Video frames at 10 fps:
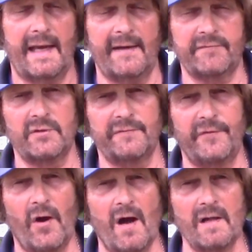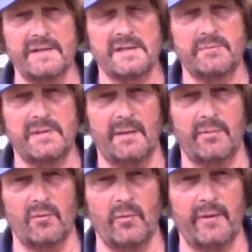After the fall in
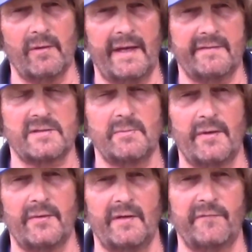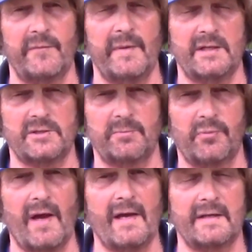September, we'll have some other information
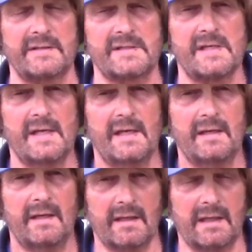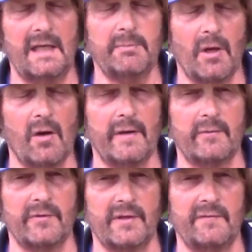products and keep
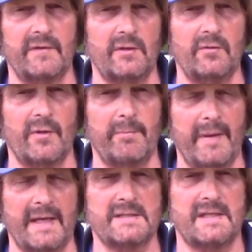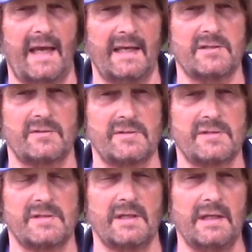going with giving you the best
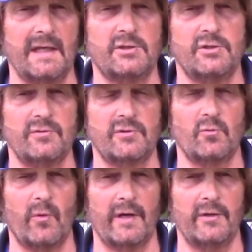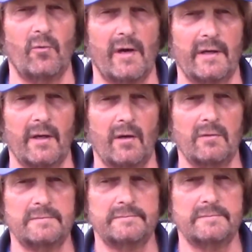answers to get you to where you want to go.